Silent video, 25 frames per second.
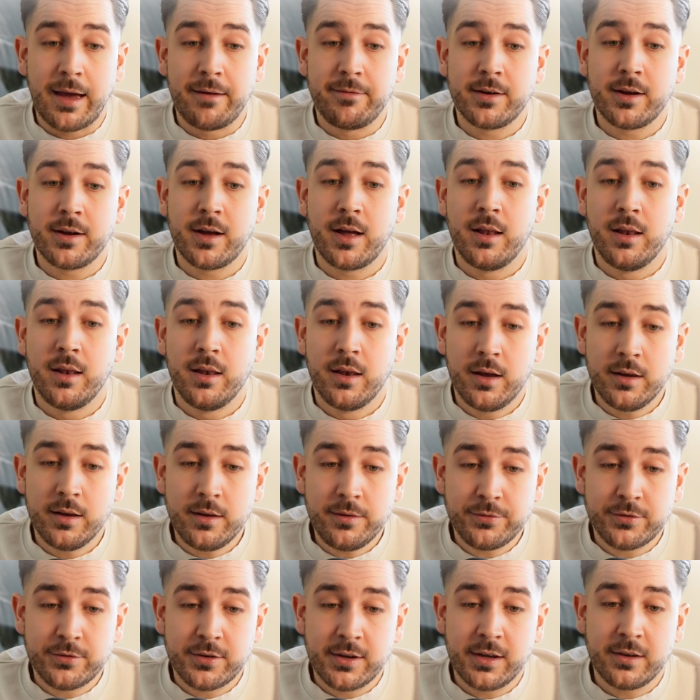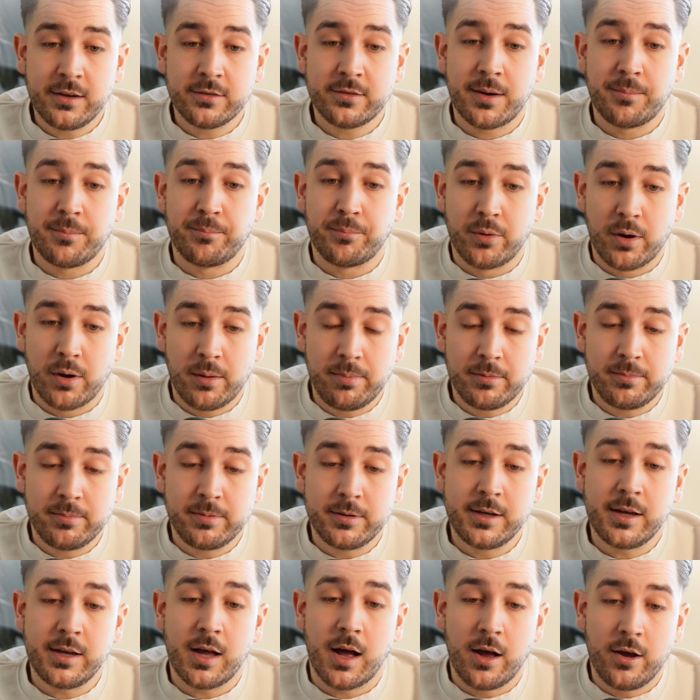having a lot of sales and
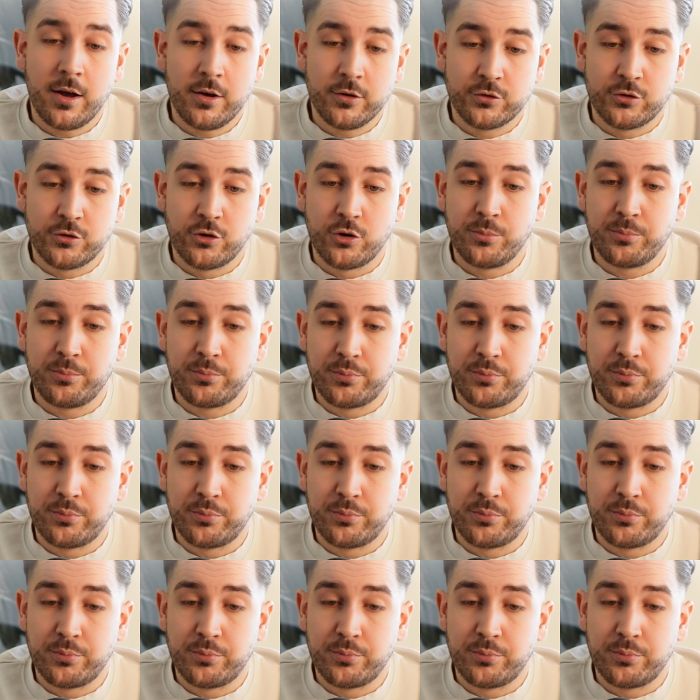probably also